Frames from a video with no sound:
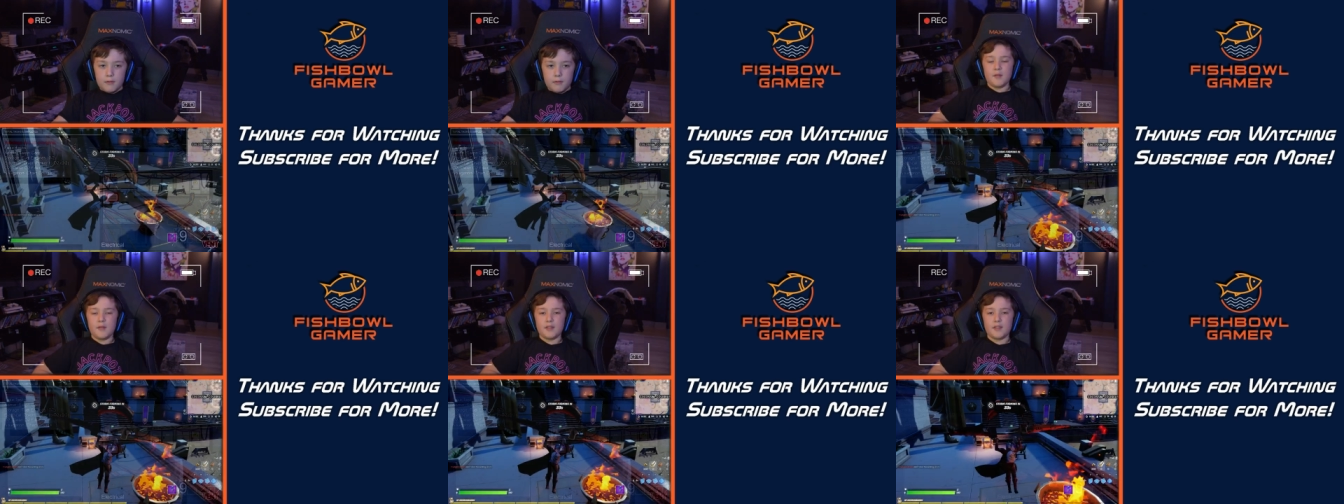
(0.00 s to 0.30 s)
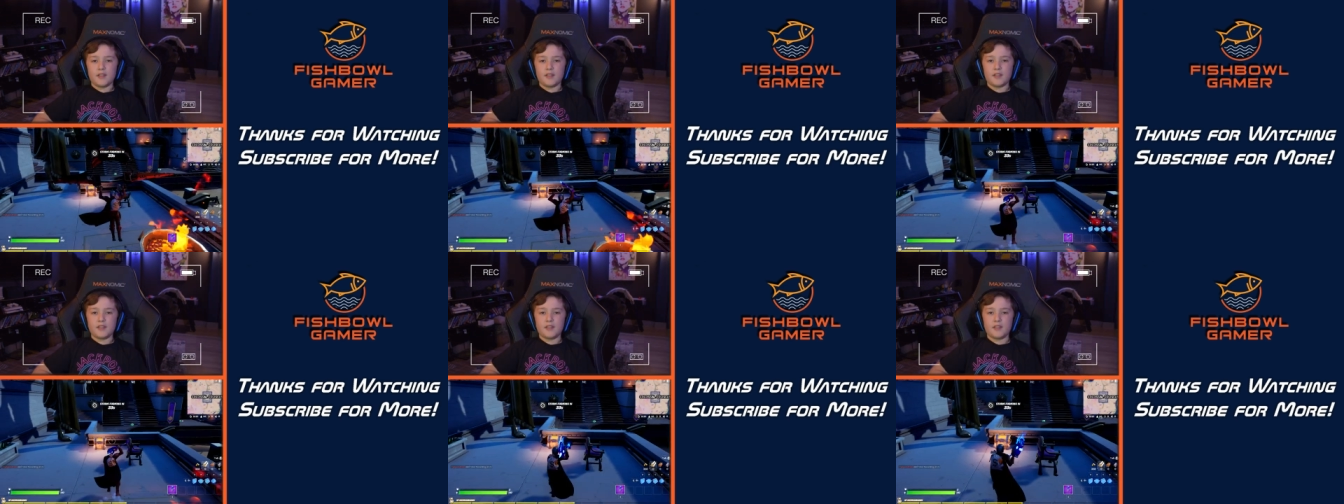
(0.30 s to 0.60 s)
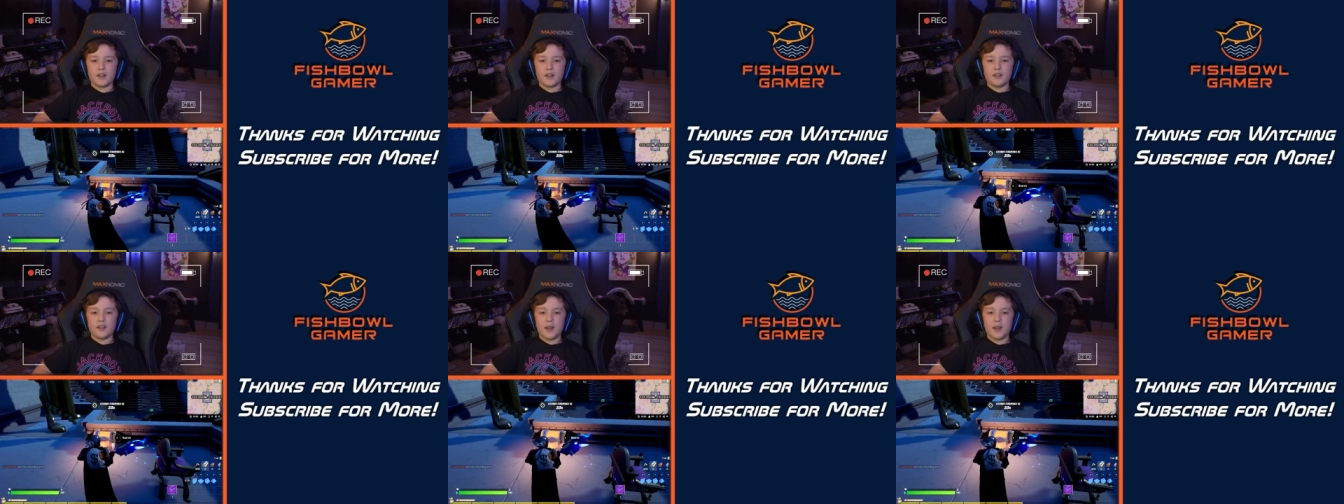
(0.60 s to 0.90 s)
But this is
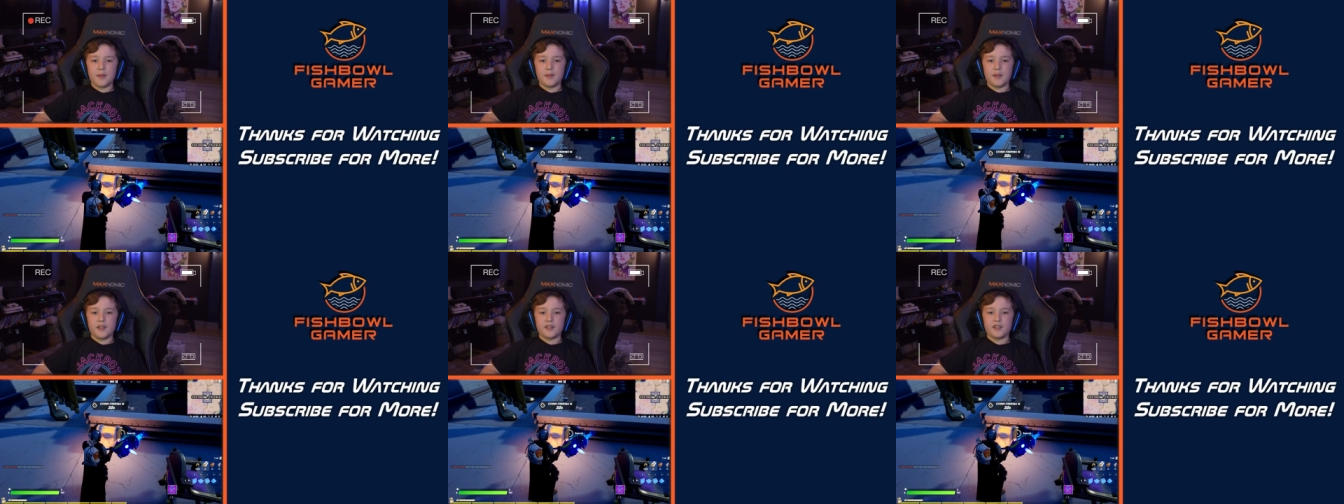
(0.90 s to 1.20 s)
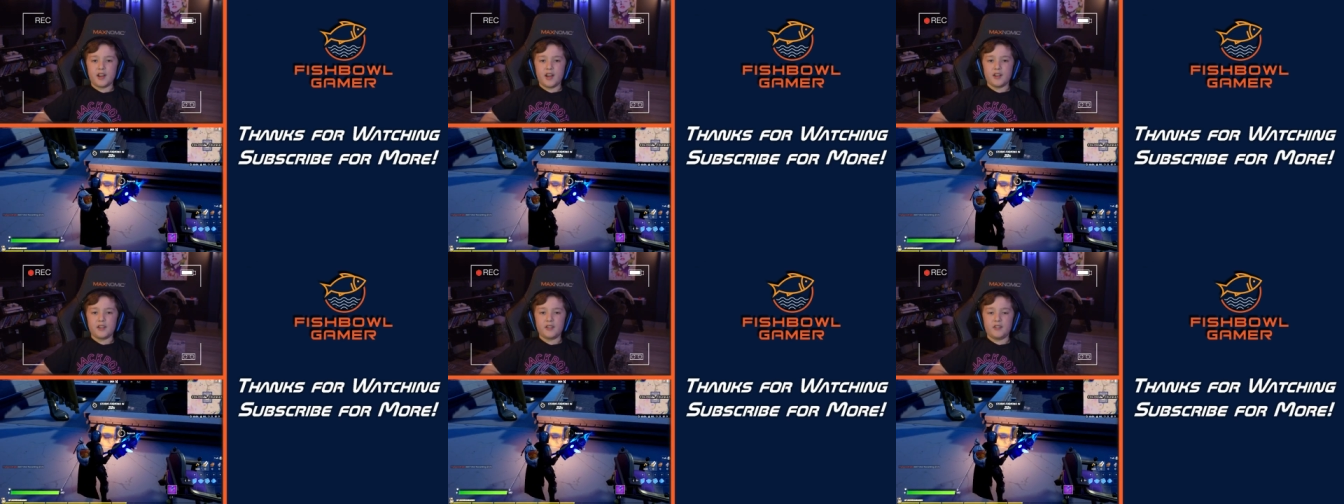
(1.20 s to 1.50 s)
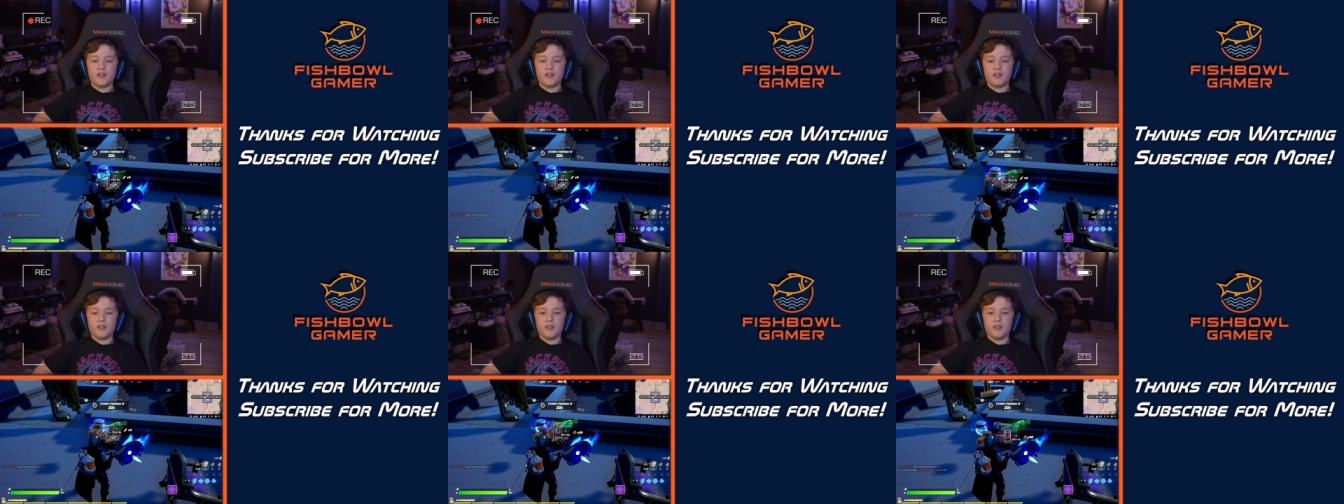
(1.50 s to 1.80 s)
like a gaming
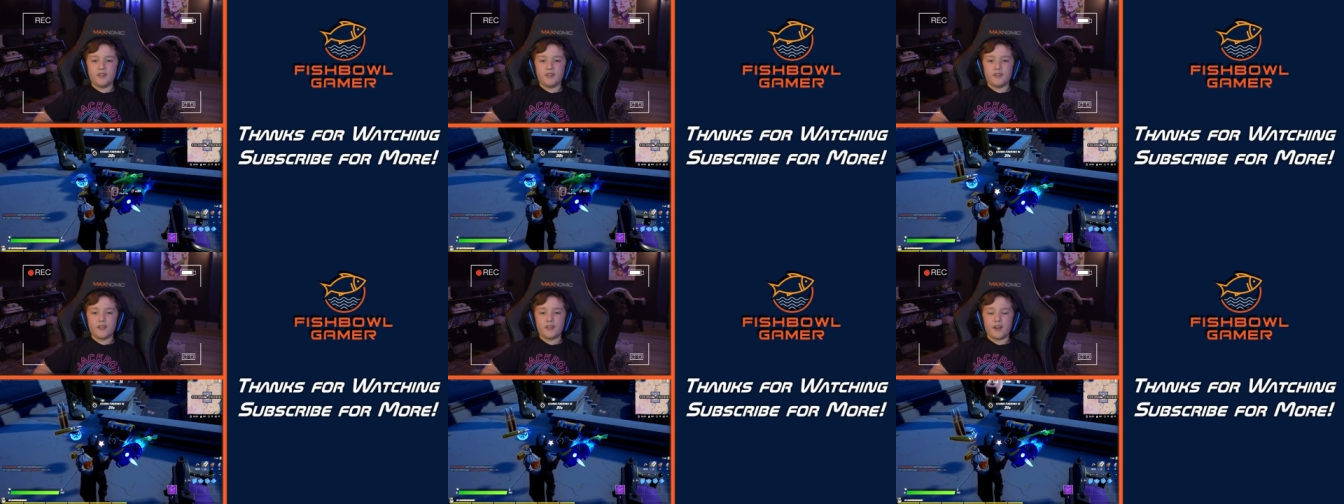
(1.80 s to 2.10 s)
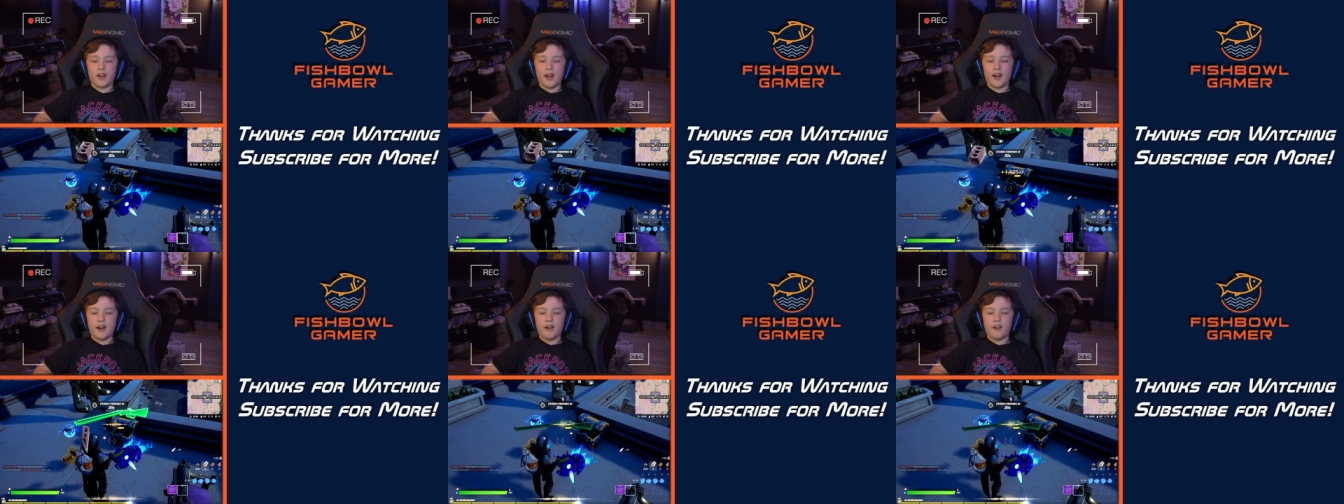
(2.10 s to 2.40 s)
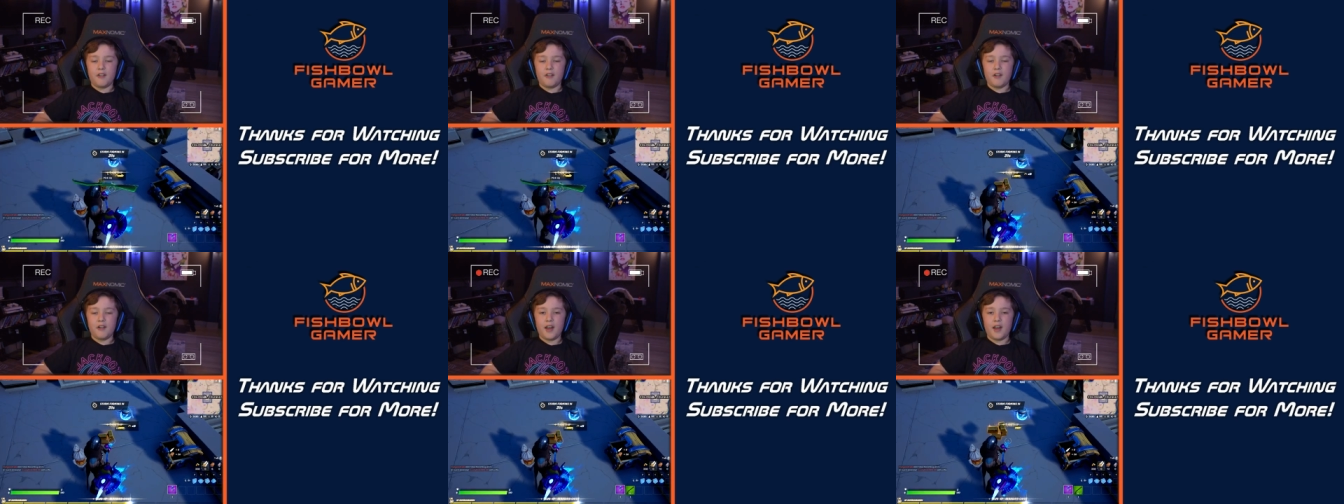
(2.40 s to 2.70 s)
channel for
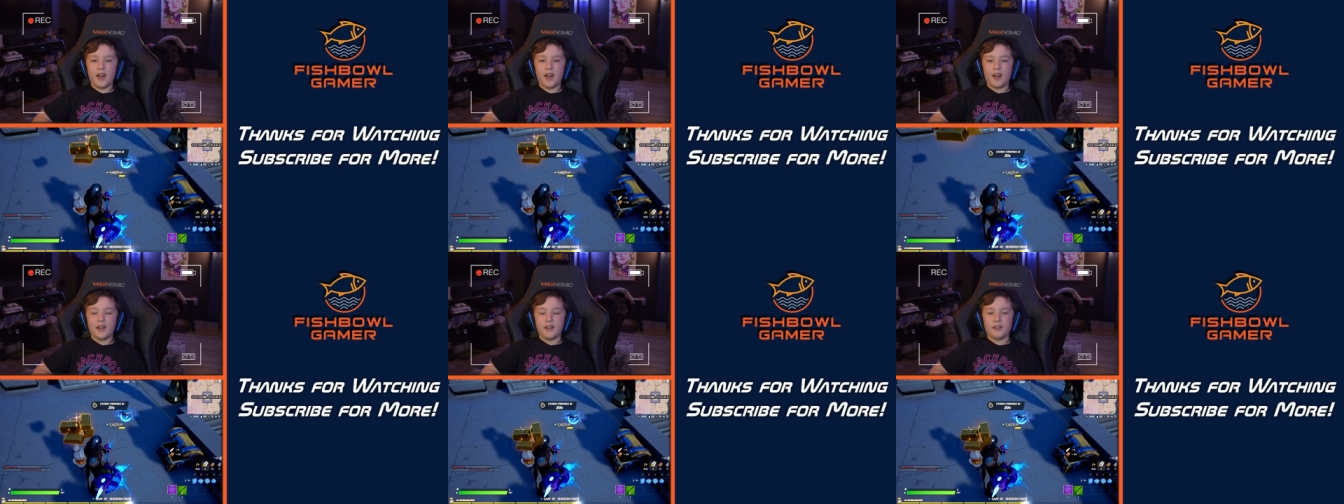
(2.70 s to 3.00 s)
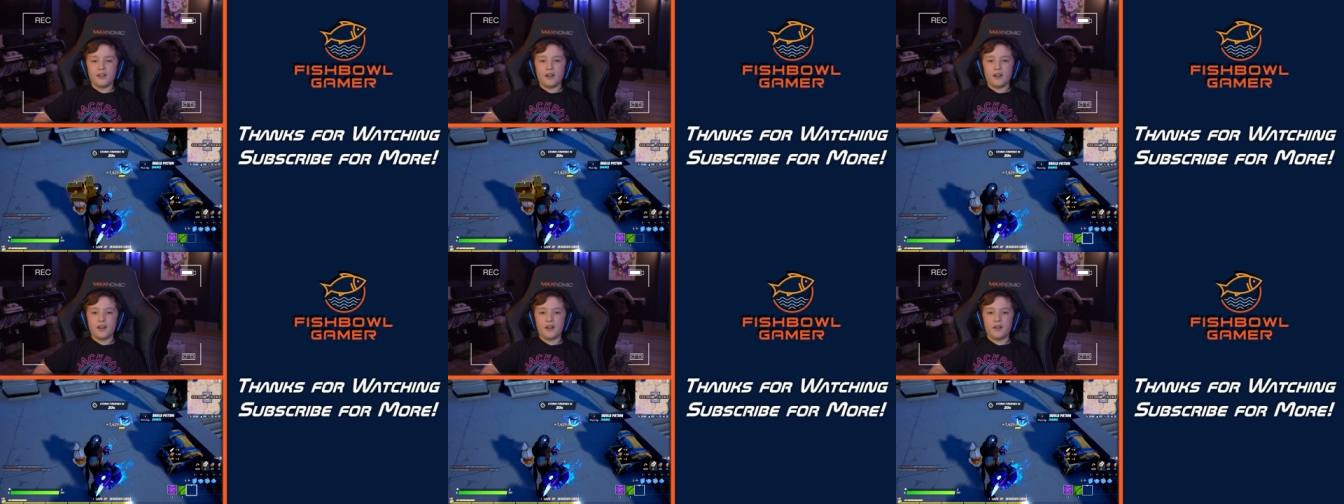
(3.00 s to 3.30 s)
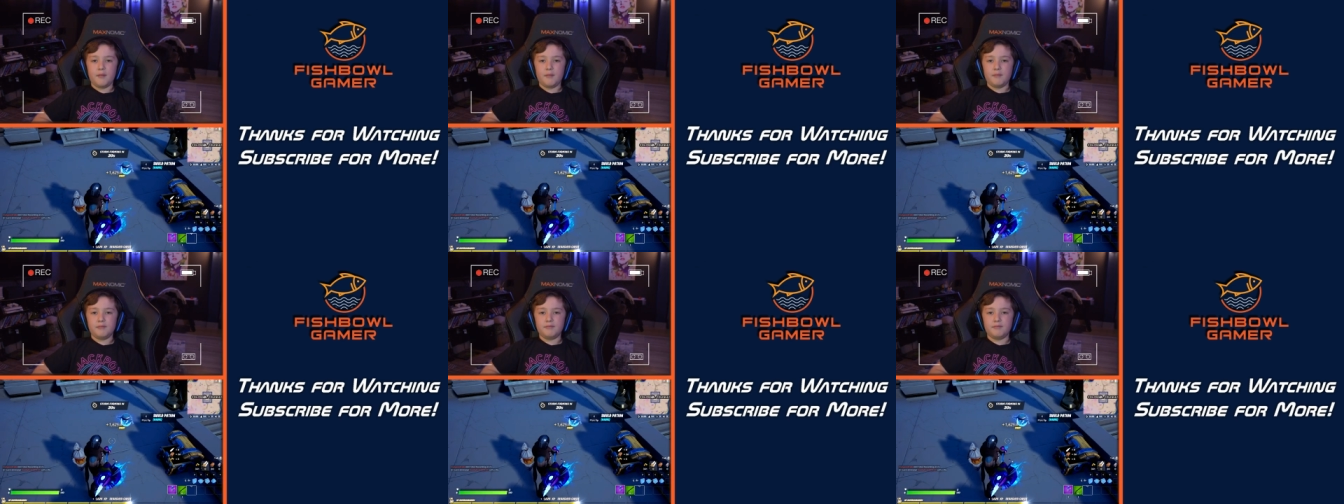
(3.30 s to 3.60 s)
now, and
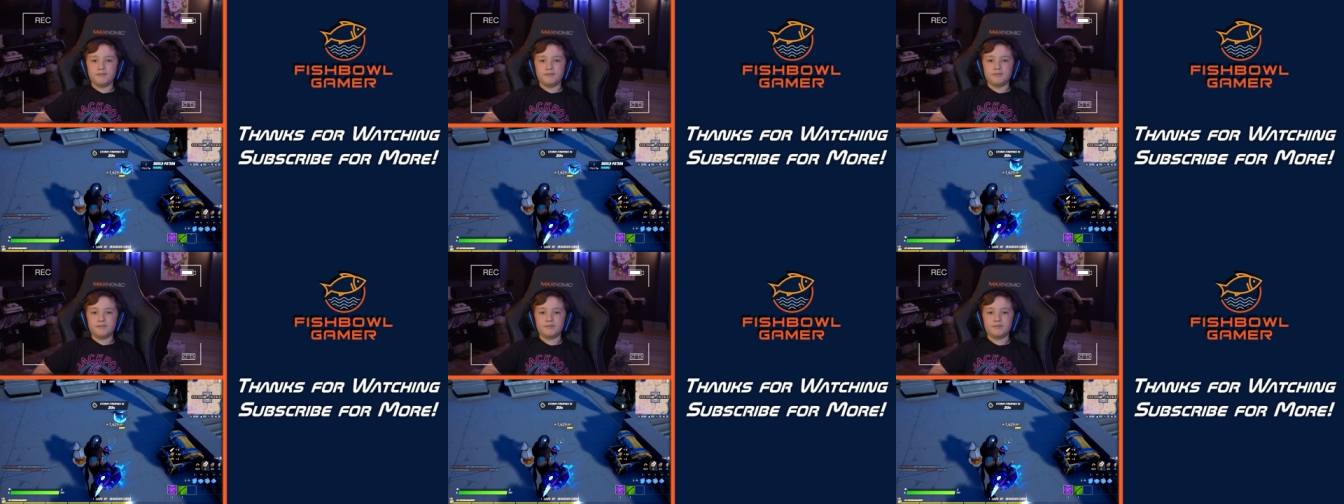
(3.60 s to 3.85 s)
um,